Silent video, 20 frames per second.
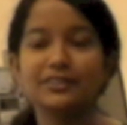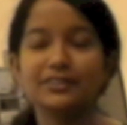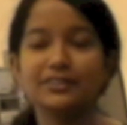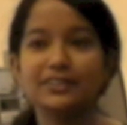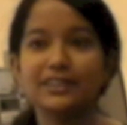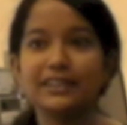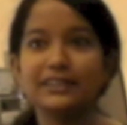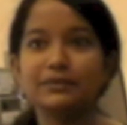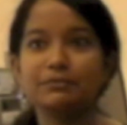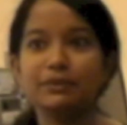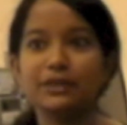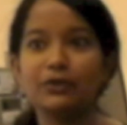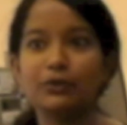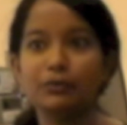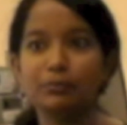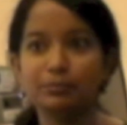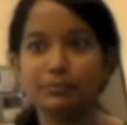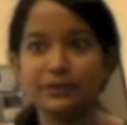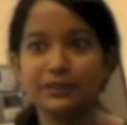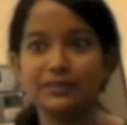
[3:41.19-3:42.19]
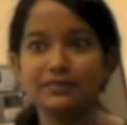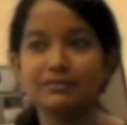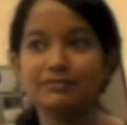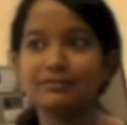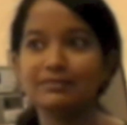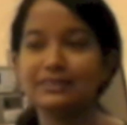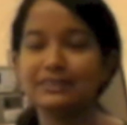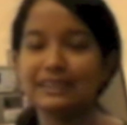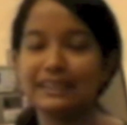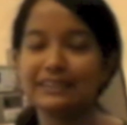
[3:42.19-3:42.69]
so just be
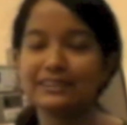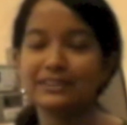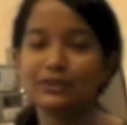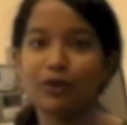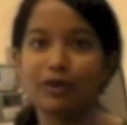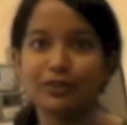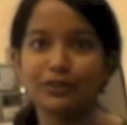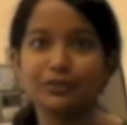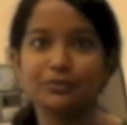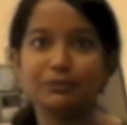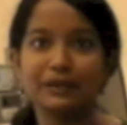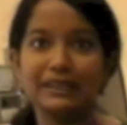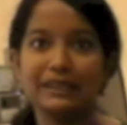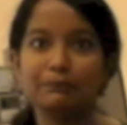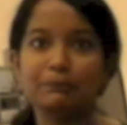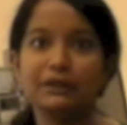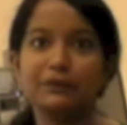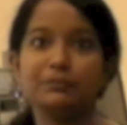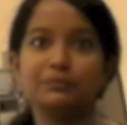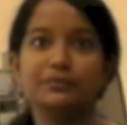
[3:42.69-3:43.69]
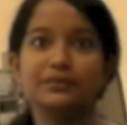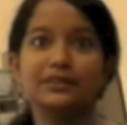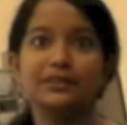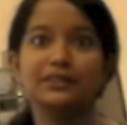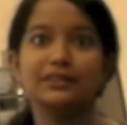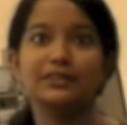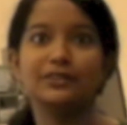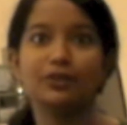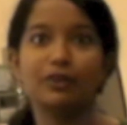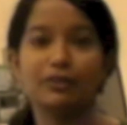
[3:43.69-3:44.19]
open just talk to many
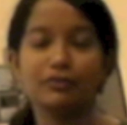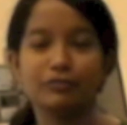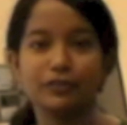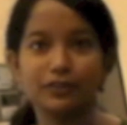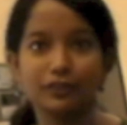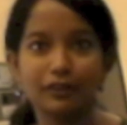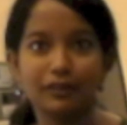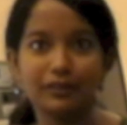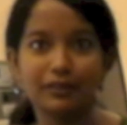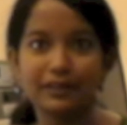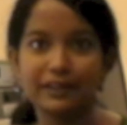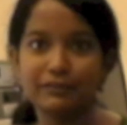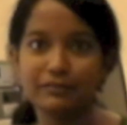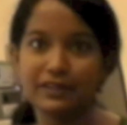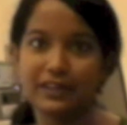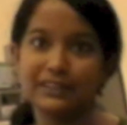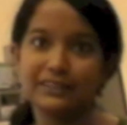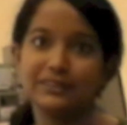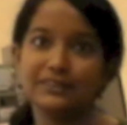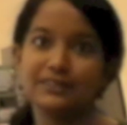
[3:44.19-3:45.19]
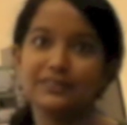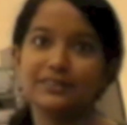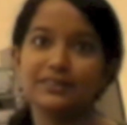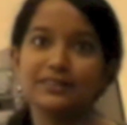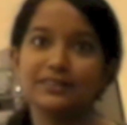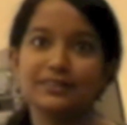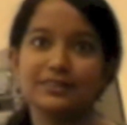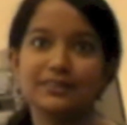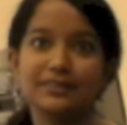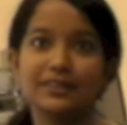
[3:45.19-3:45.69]
people talk with all your
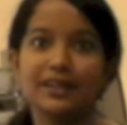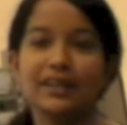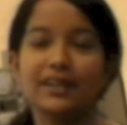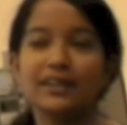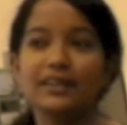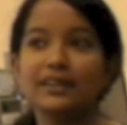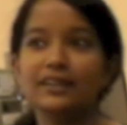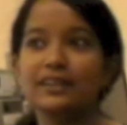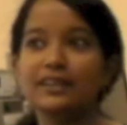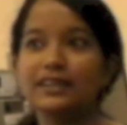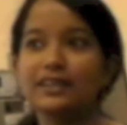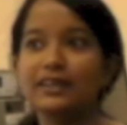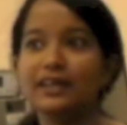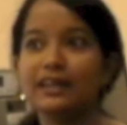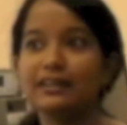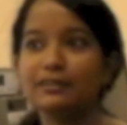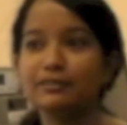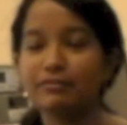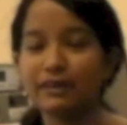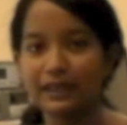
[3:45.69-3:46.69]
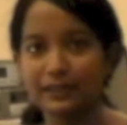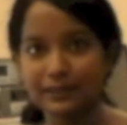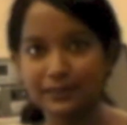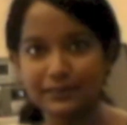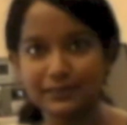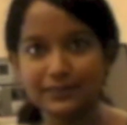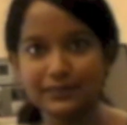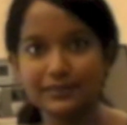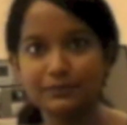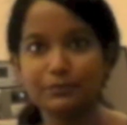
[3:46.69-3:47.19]
advisors the other
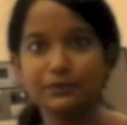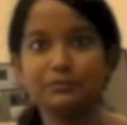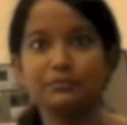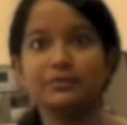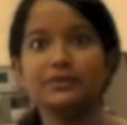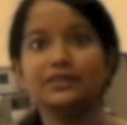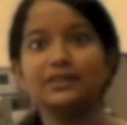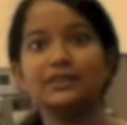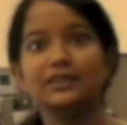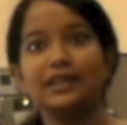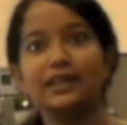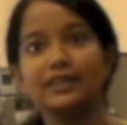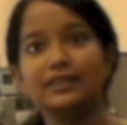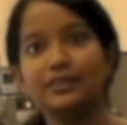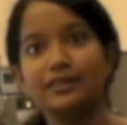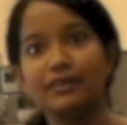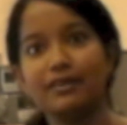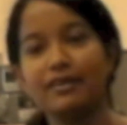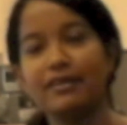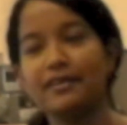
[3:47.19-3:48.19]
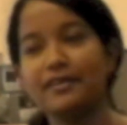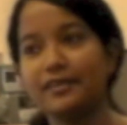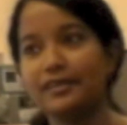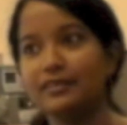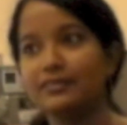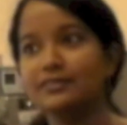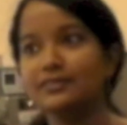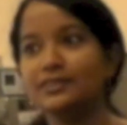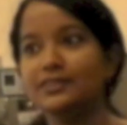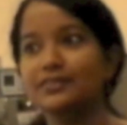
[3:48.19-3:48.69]
faculty people and your
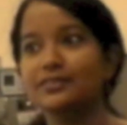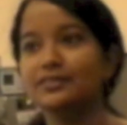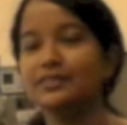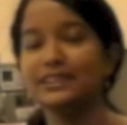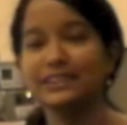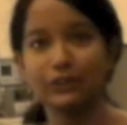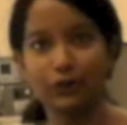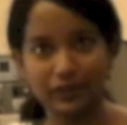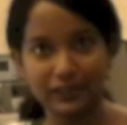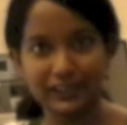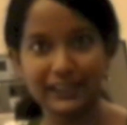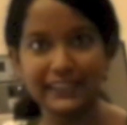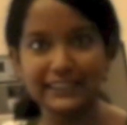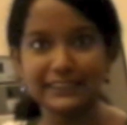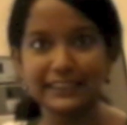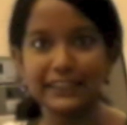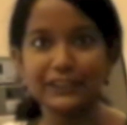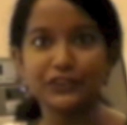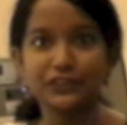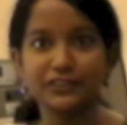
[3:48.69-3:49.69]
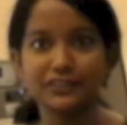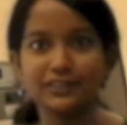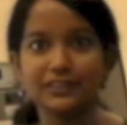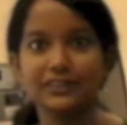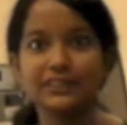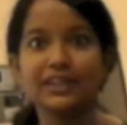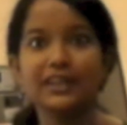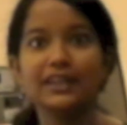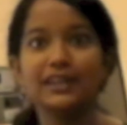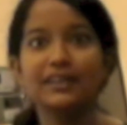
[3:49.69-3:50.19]
you know these
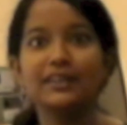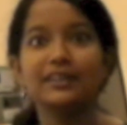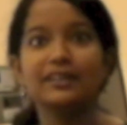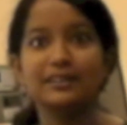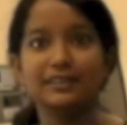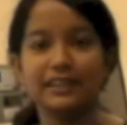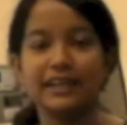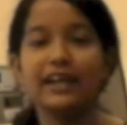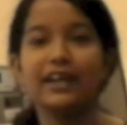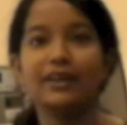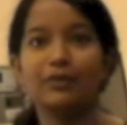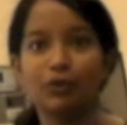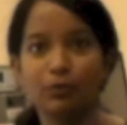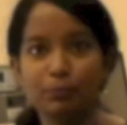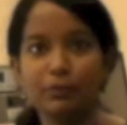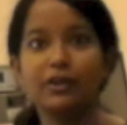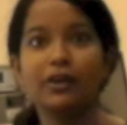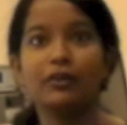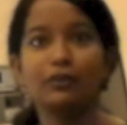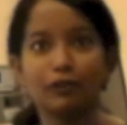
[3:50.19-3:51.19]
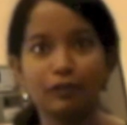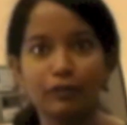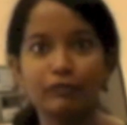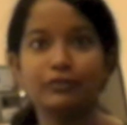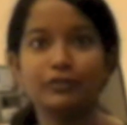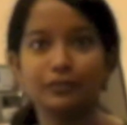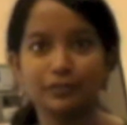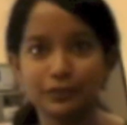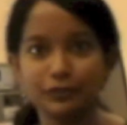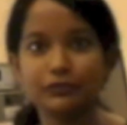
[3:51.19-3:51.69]
organizations they open a lot
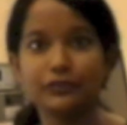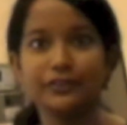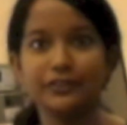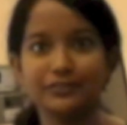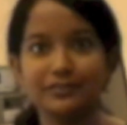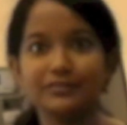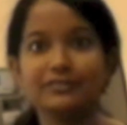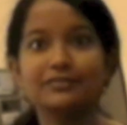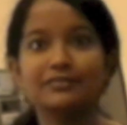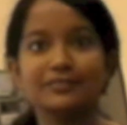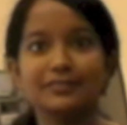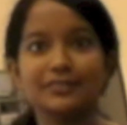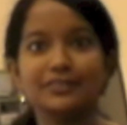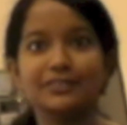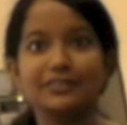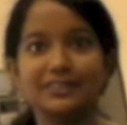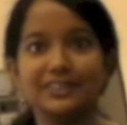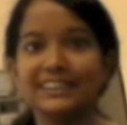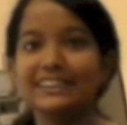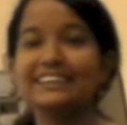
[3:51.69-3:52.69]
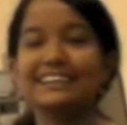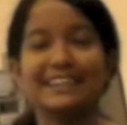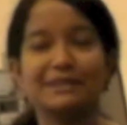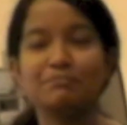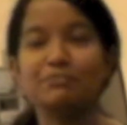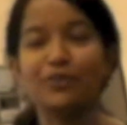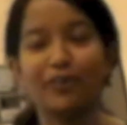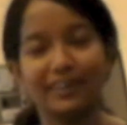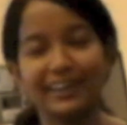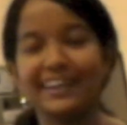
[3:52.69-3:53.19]
of doors for you so just
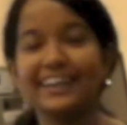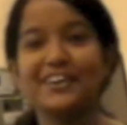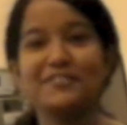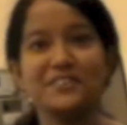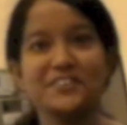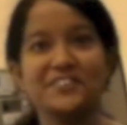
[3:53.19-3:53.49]
keep knocking